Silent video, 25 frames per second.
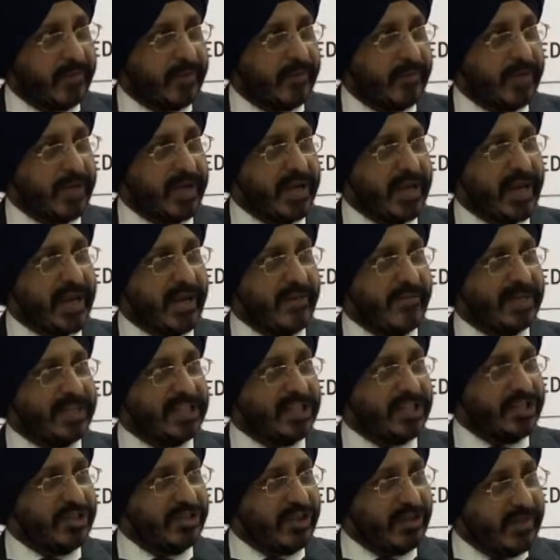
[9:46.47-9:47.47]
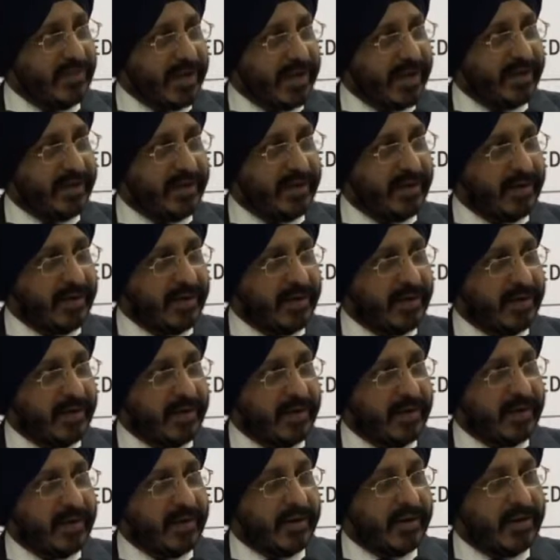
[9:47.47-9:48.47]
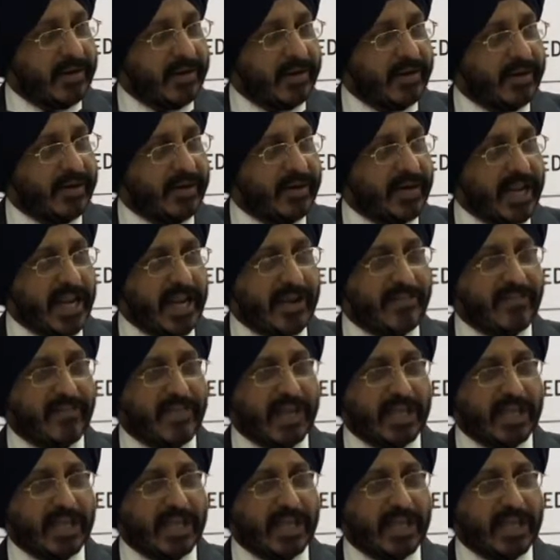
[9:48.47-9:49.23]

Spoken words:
we have a gentleman named